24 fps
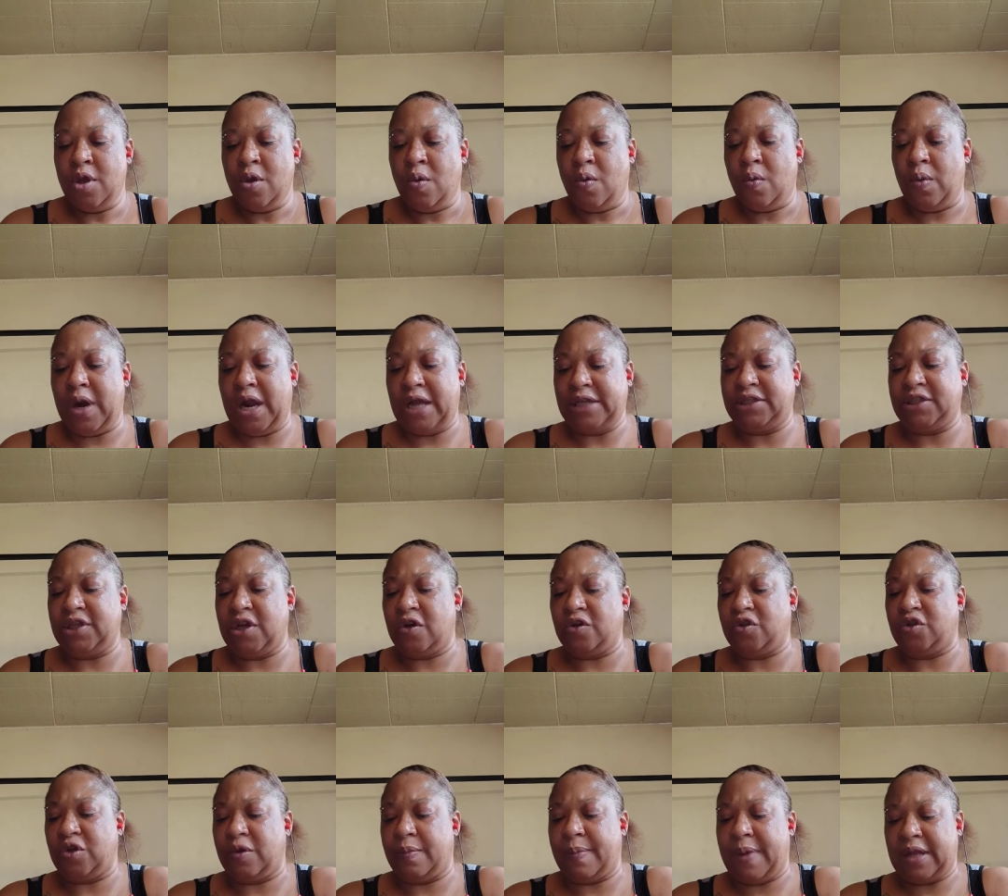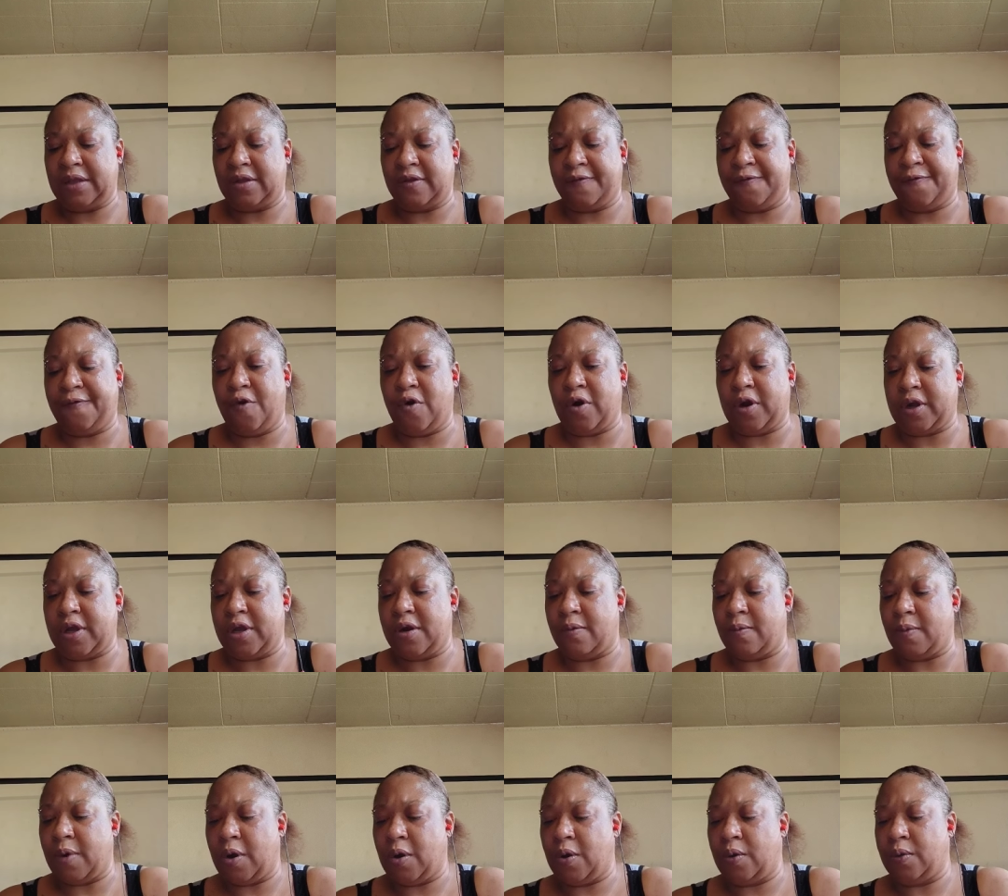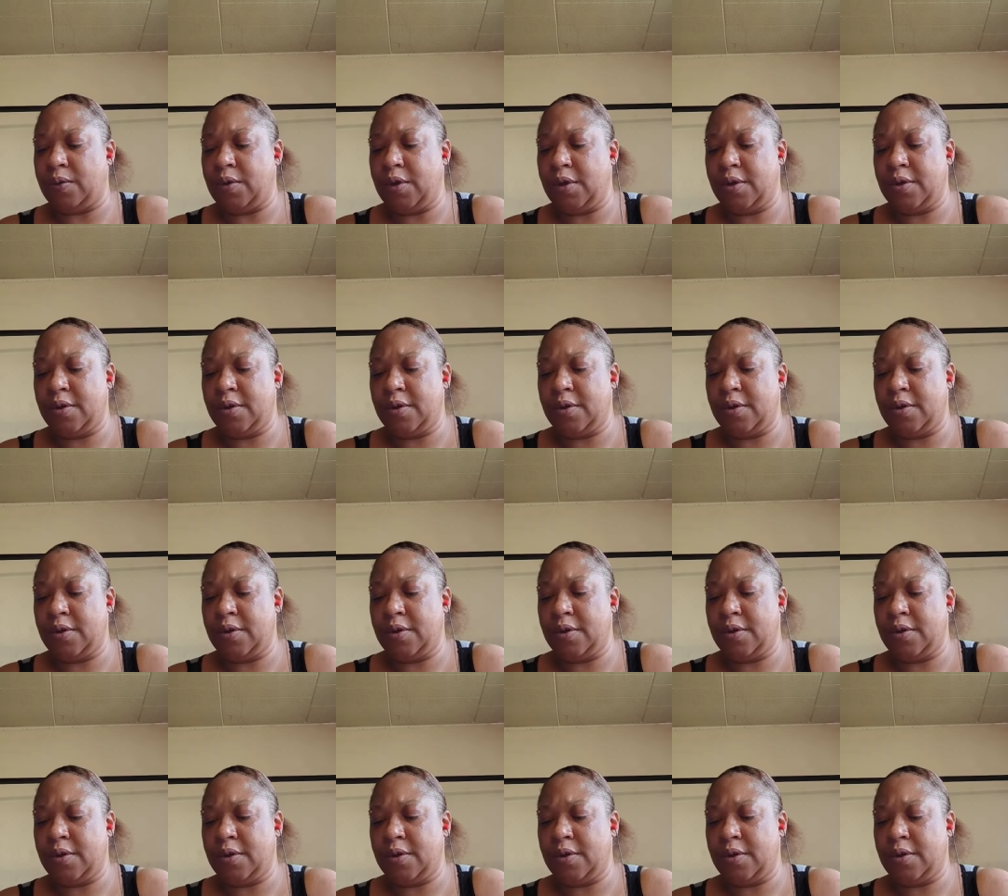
What I told you about the fork in the road.